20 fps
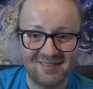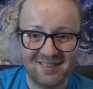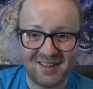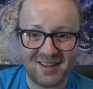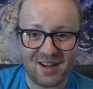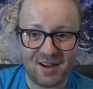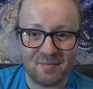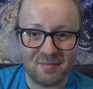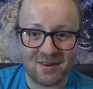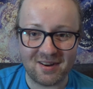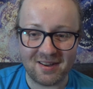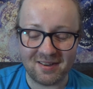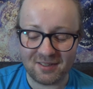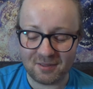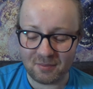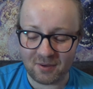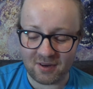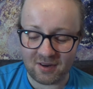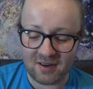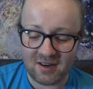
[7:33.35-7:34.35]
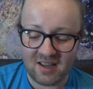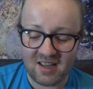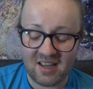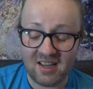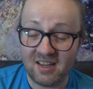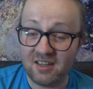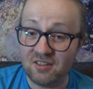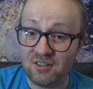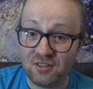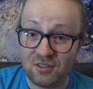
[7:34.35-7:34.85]
a camera expert.
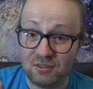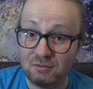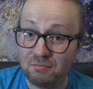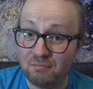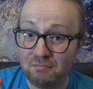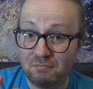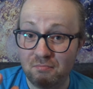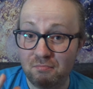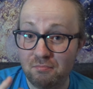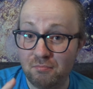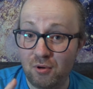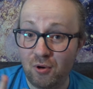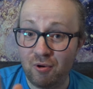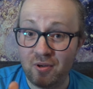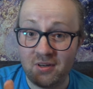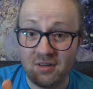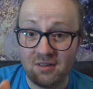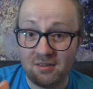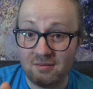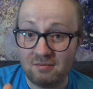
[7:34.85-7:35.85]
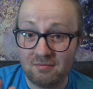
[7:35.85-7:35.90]
I just point,